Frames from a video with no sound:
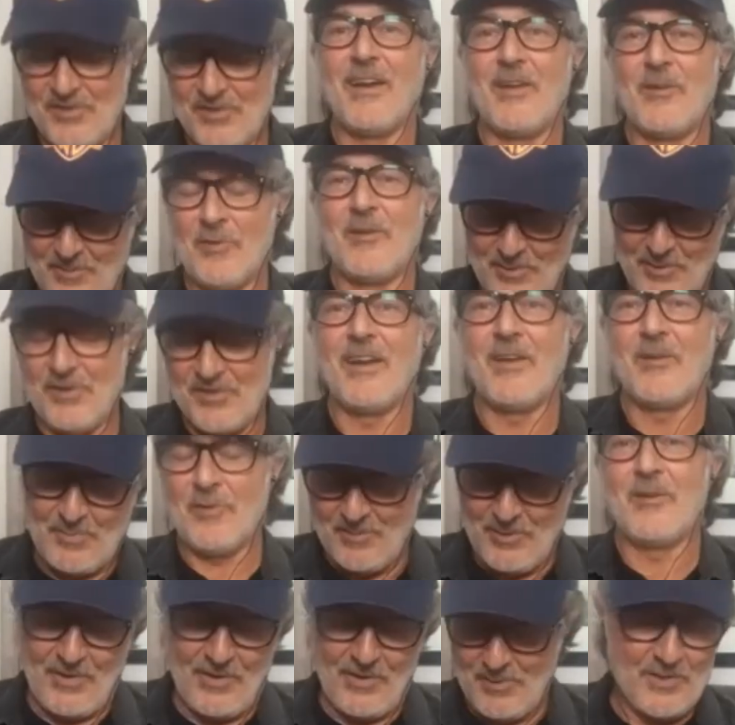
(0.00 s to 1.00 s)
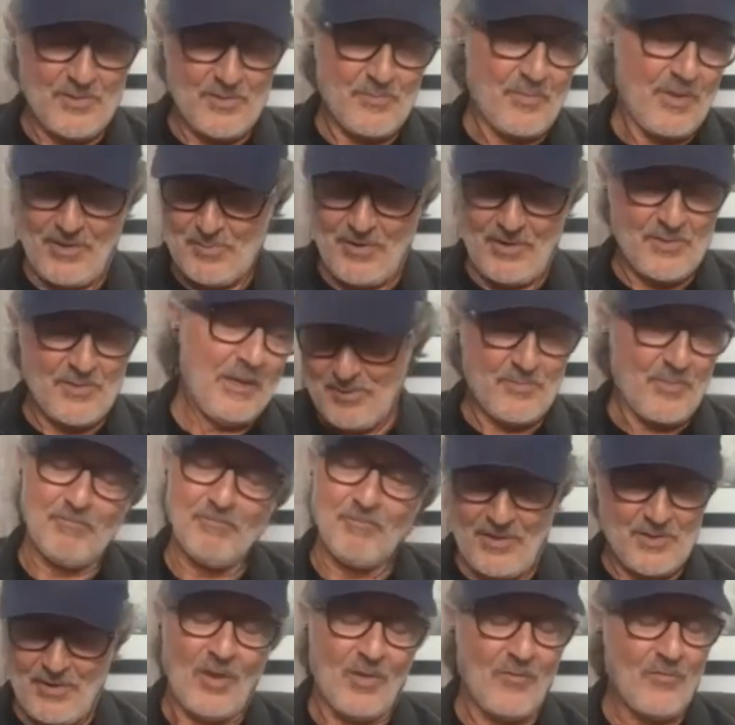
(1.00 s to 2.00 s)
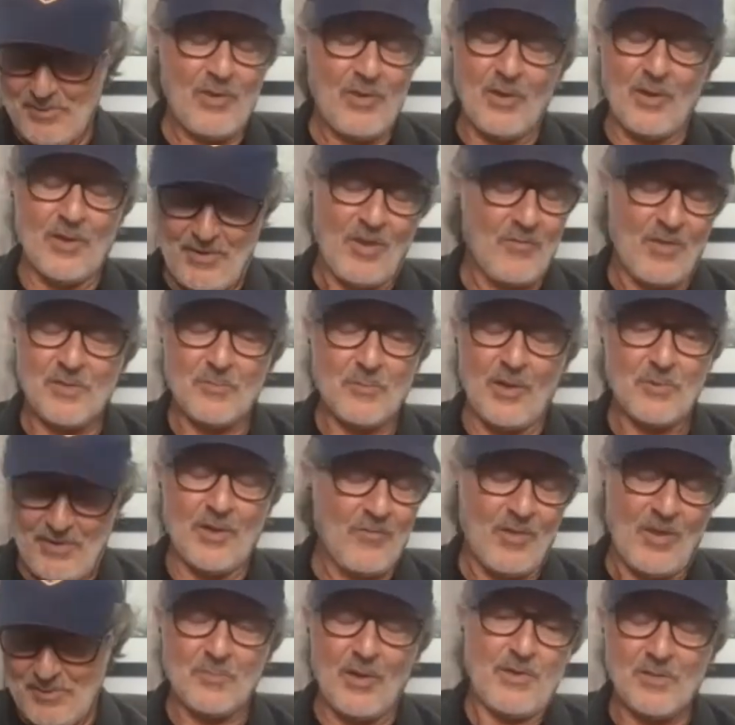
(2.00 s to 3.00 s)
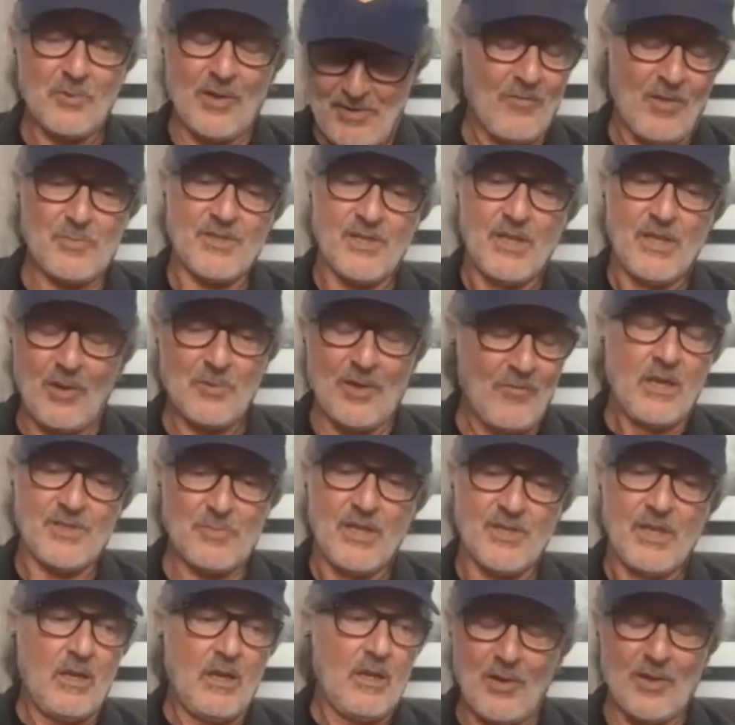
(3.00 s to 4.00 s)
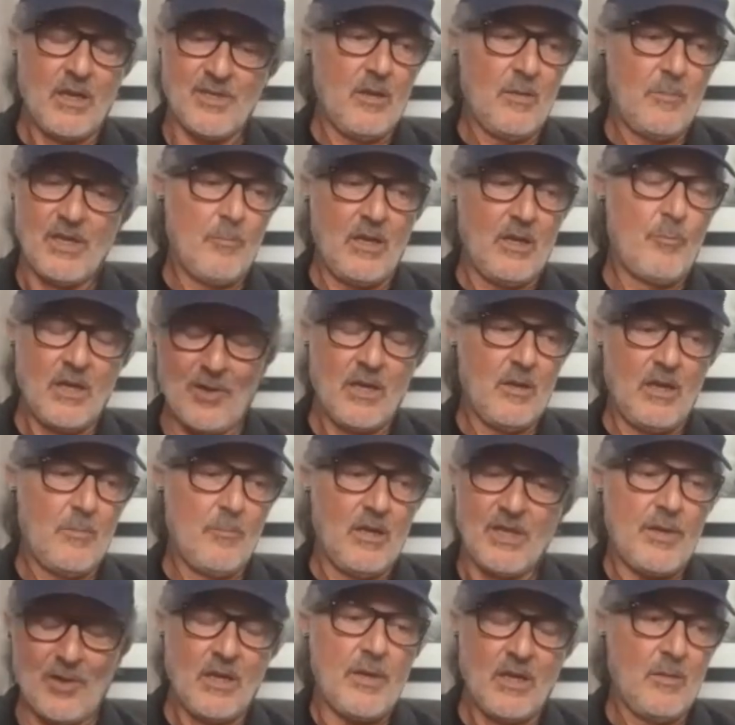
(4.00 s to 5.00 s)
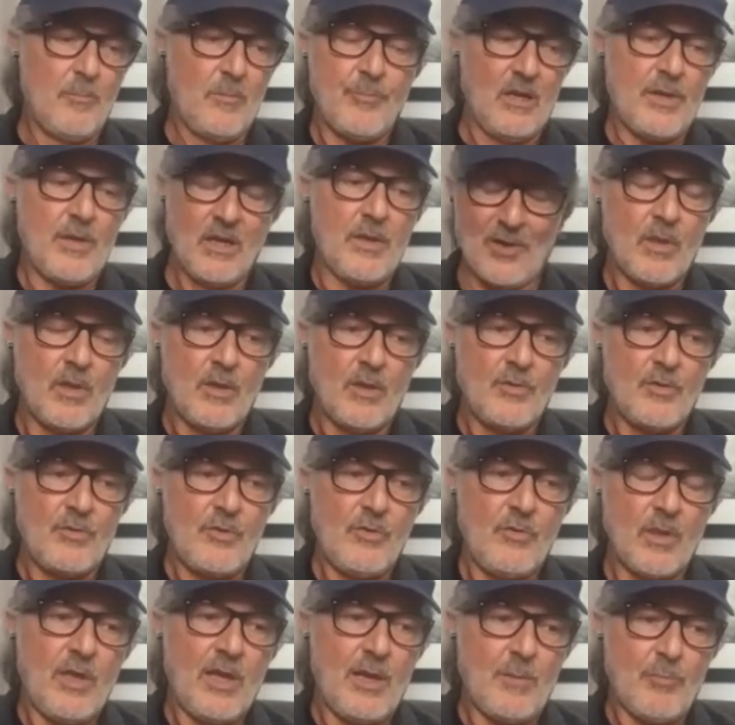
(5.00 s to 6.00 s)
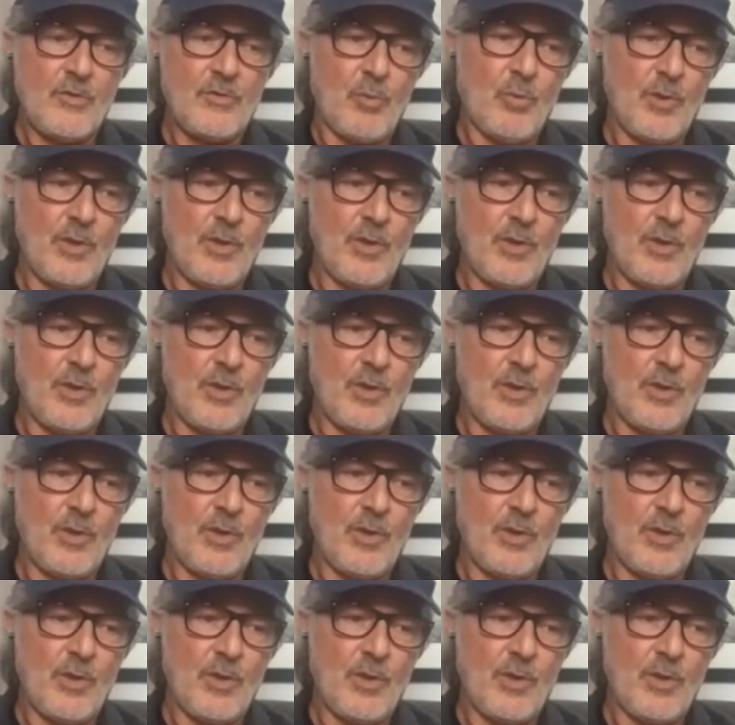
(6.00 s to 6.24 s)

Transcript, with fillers: similar experience, um, a very similar experience. Um, but um, to that